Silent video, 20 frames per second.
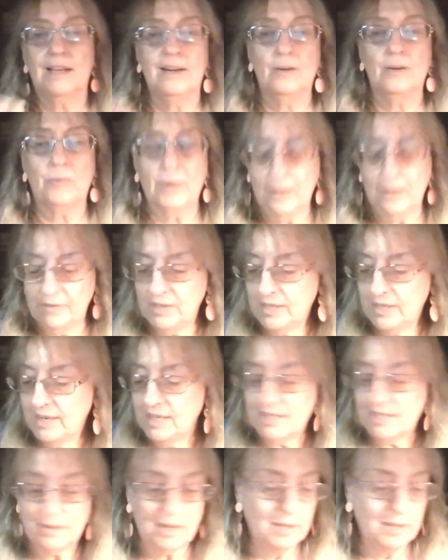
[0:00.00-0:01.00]
on or whatever the
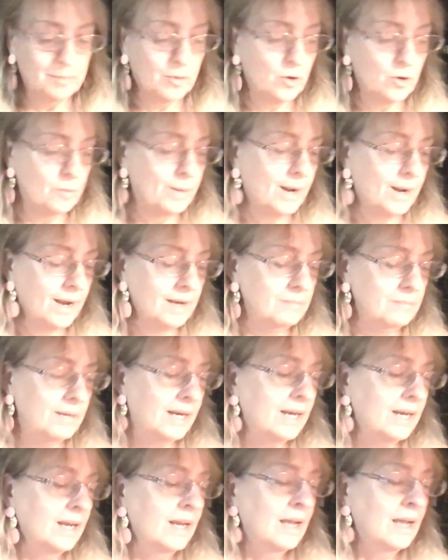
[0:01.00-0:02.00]
case on the board behind
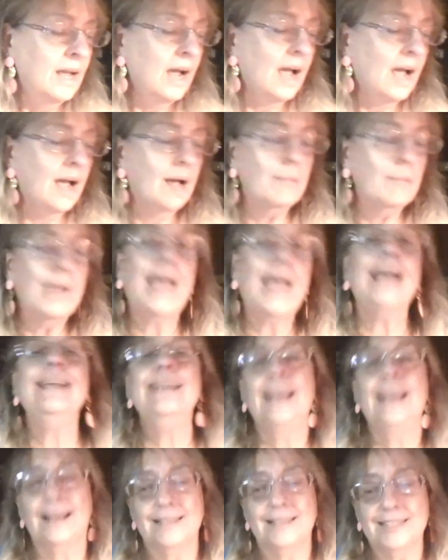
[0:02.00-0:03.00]
me.
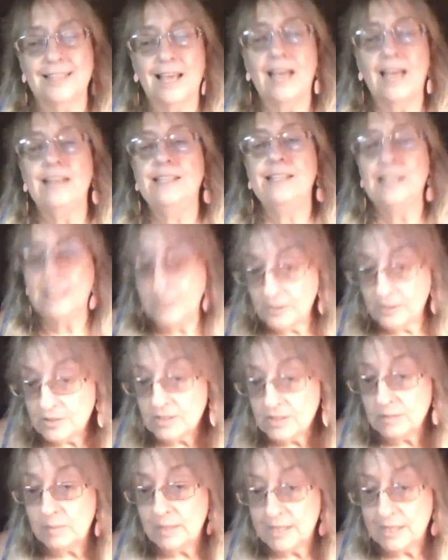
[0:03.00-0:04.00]
And yes, I did
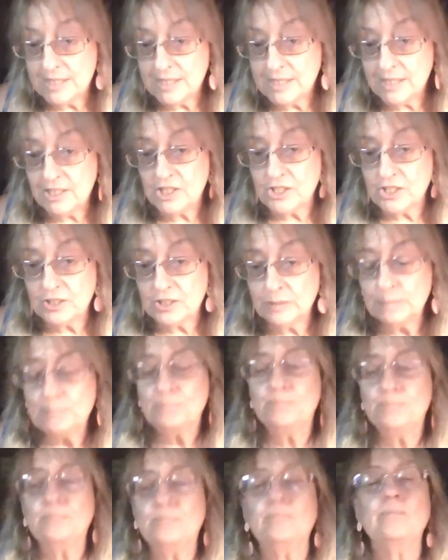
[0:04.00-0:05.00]
used to be a teacher
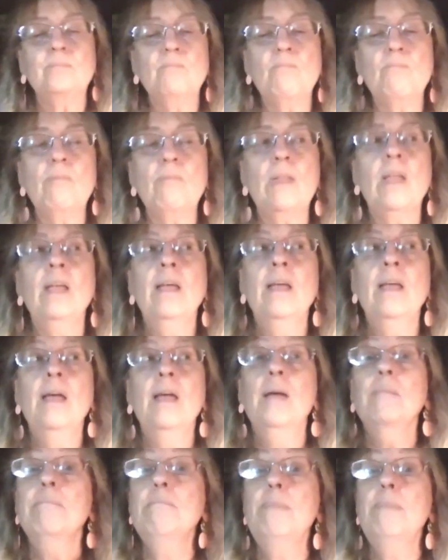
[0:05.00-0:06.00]

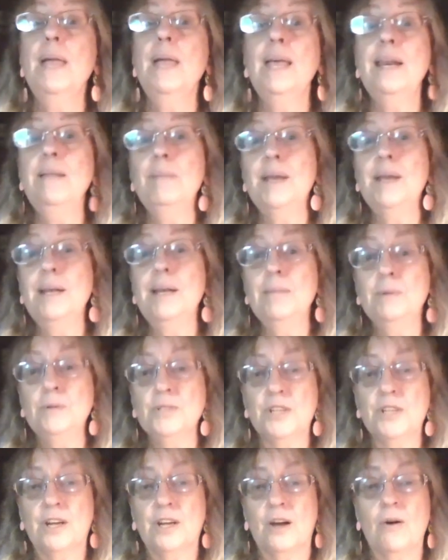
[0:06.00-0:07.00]
many, many
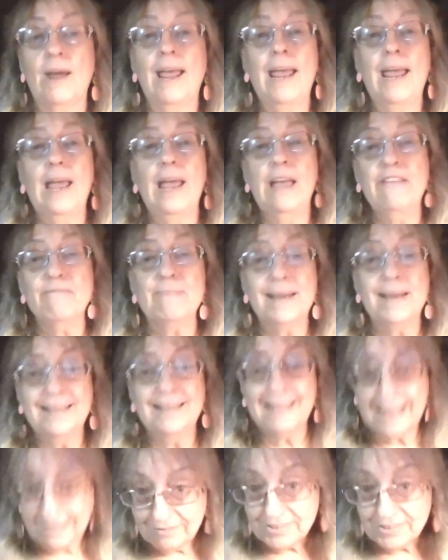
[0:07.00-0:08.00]
moons ago, half my
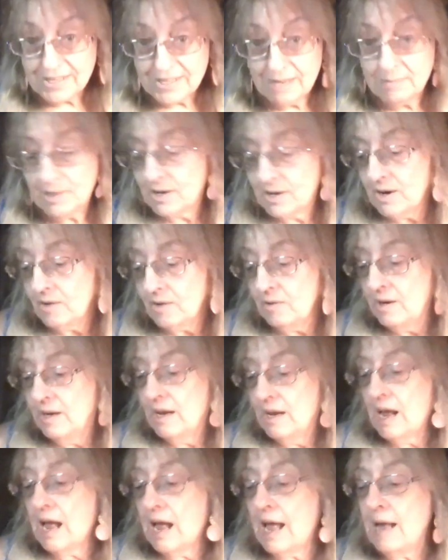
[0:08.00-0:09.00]
lifetime ago.
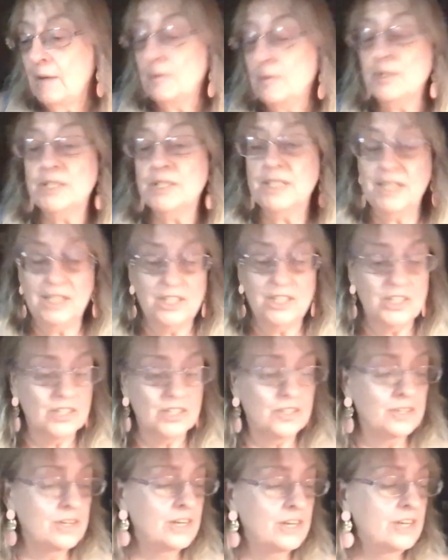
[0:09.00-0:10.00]
I was a
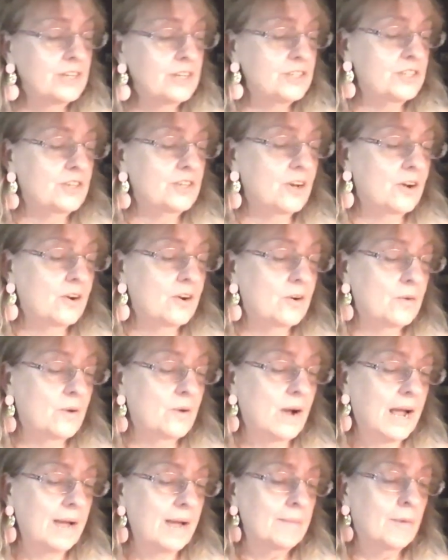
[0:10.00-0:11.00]
teacher, so
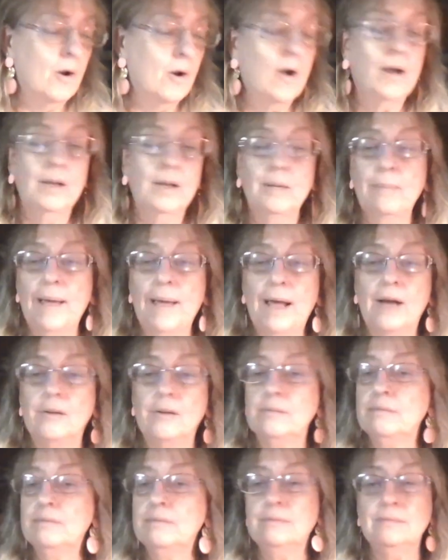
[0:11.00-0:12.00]
I'm all
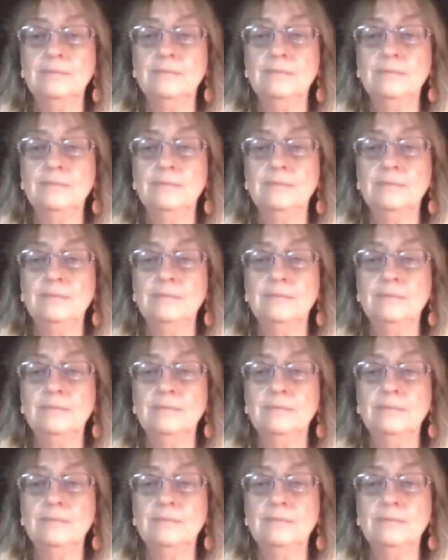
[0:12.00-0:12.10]
about